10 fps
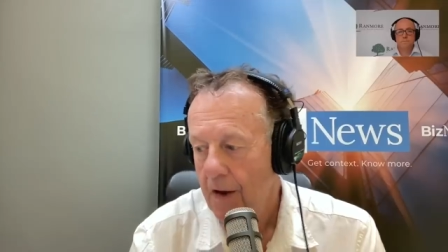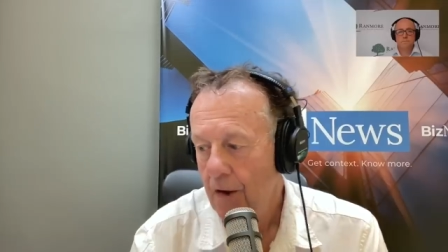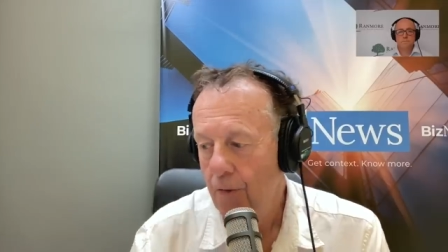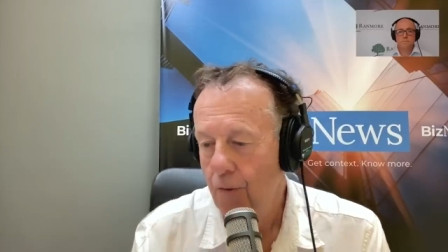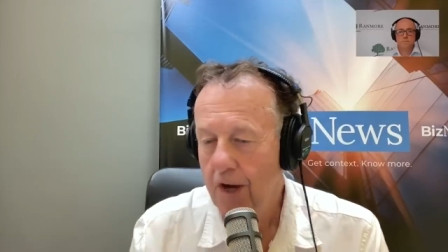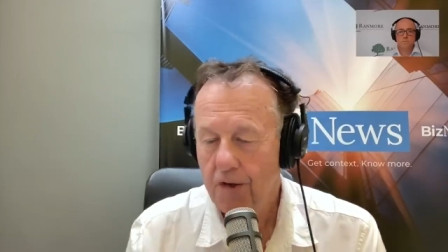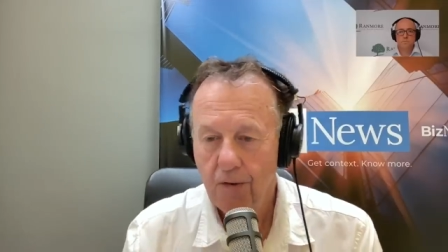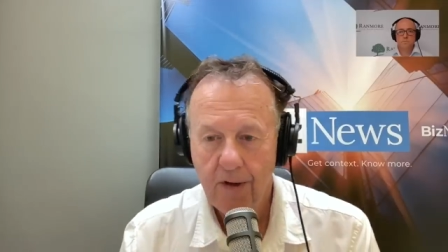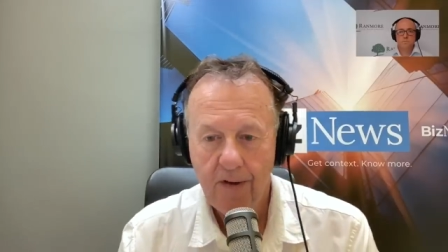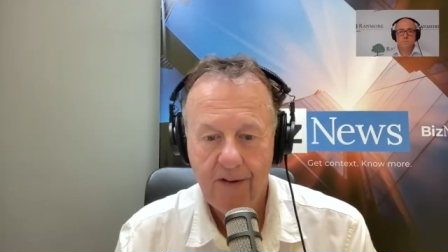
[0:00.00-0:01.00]
A
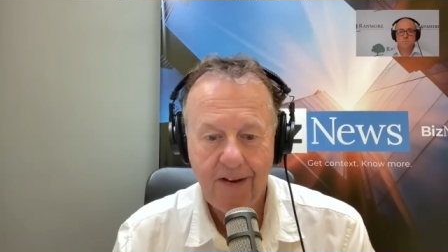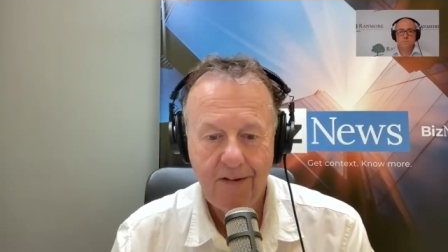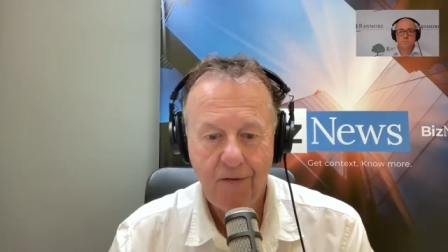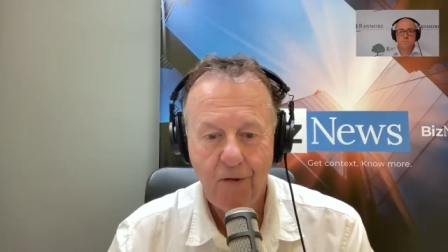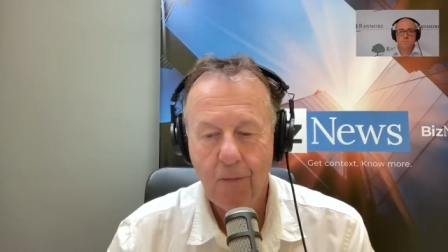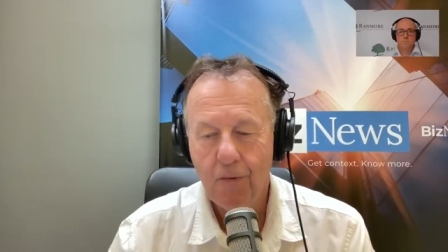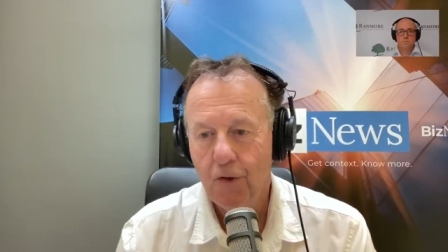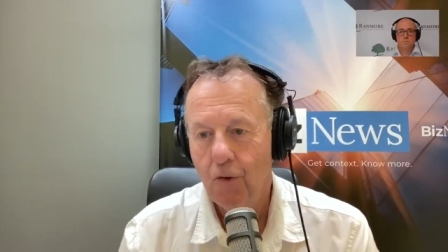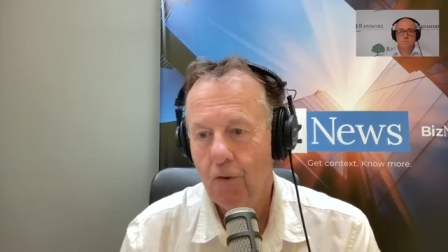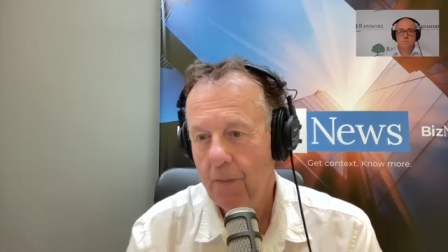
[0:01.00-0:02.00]
rational insight from
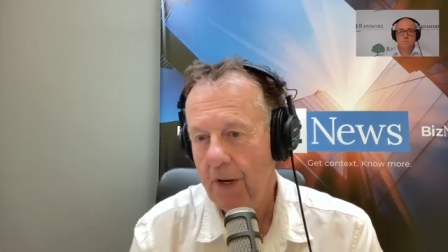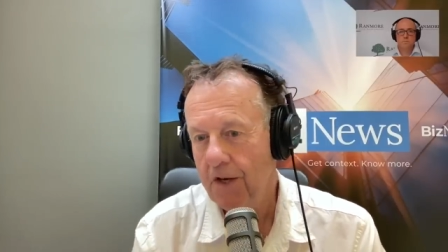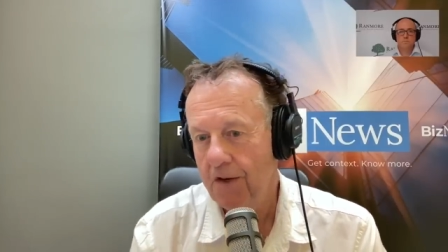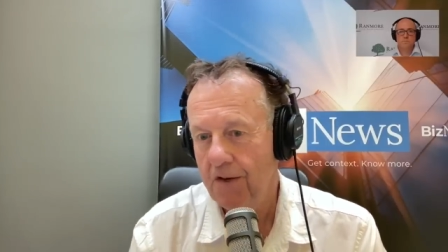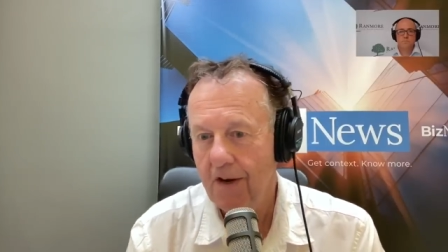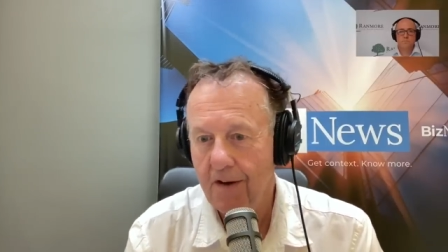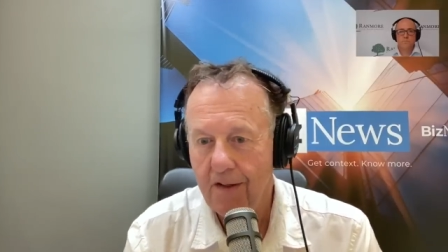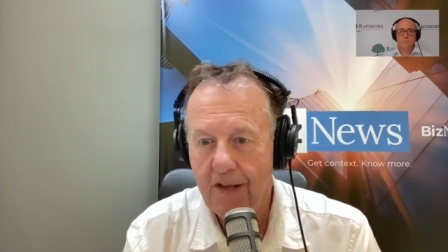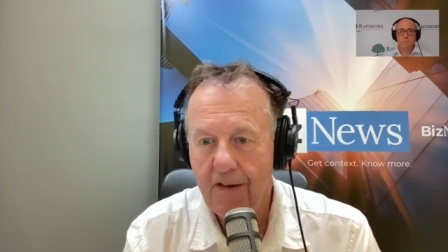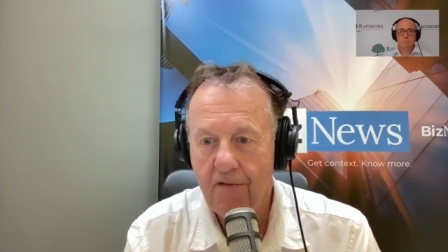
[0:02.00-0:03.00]
Sean Peche, uh,
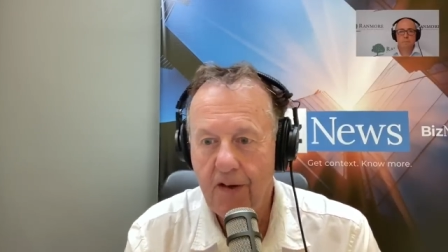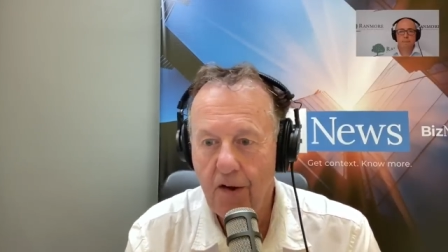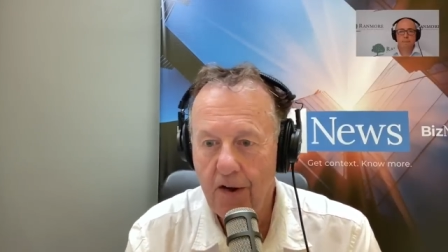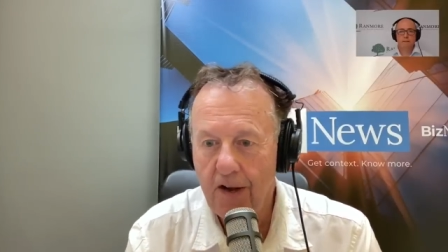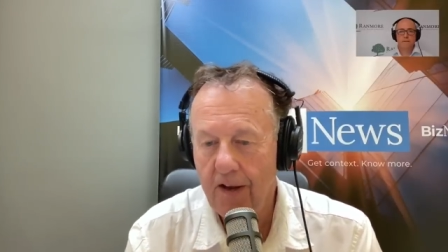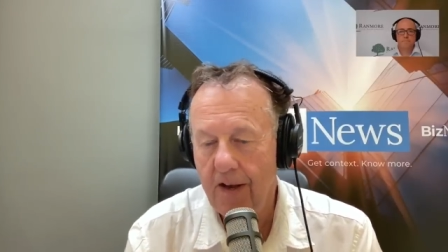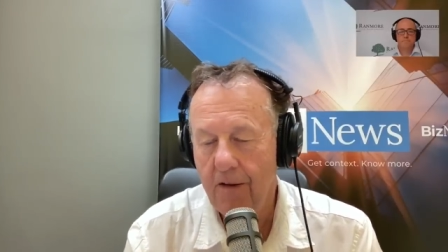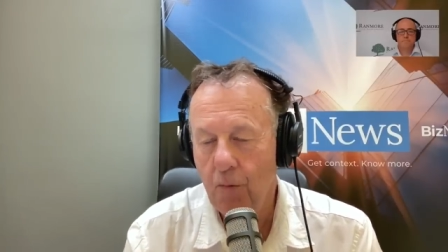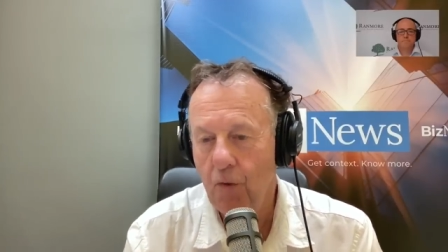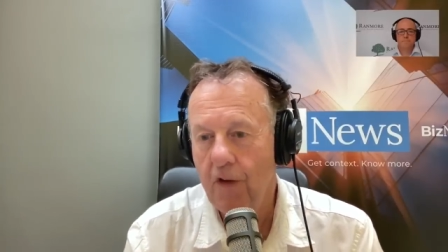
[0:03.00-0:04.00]
the founder
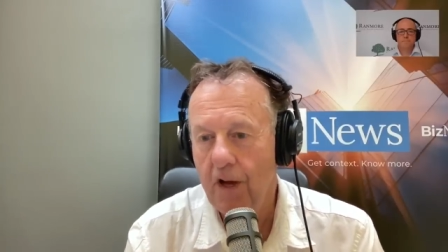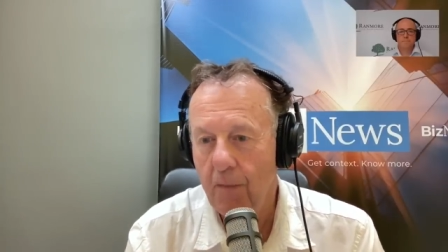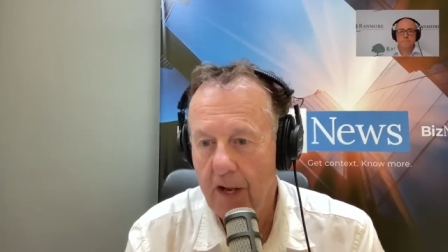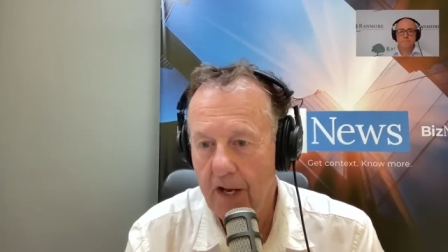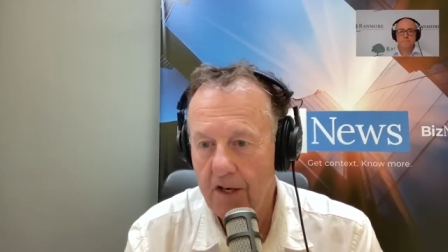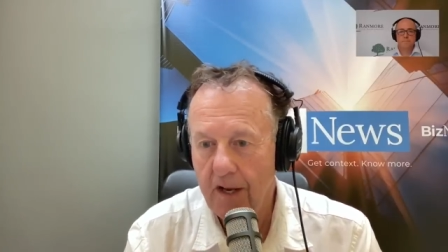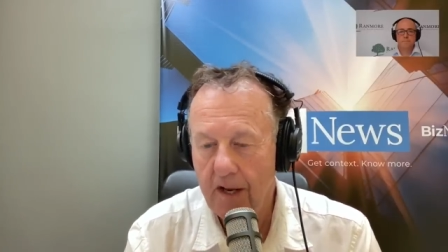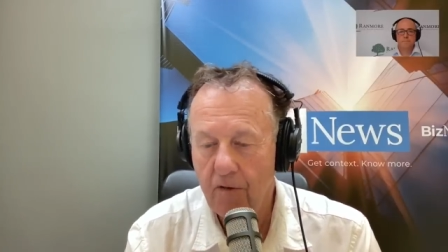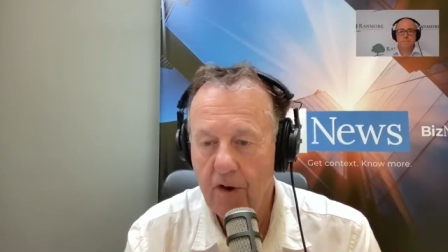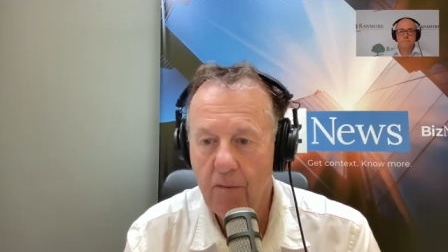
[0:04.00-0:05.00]
and portfolio manager
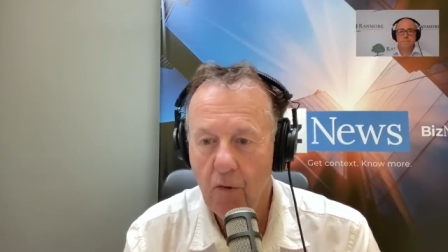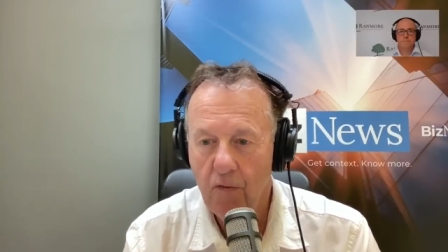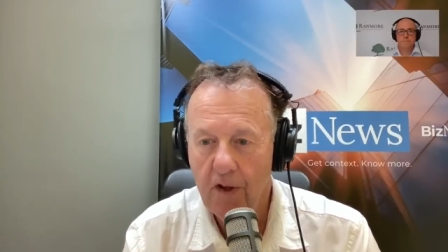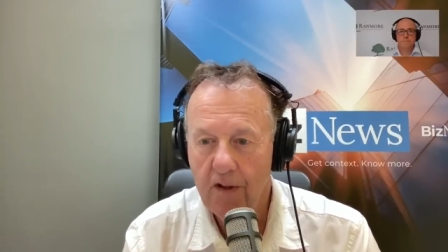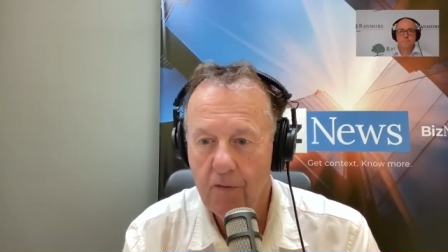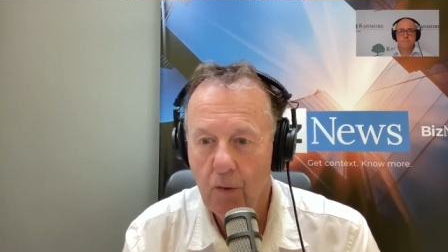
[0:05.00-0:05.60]
at Ranmore Funds.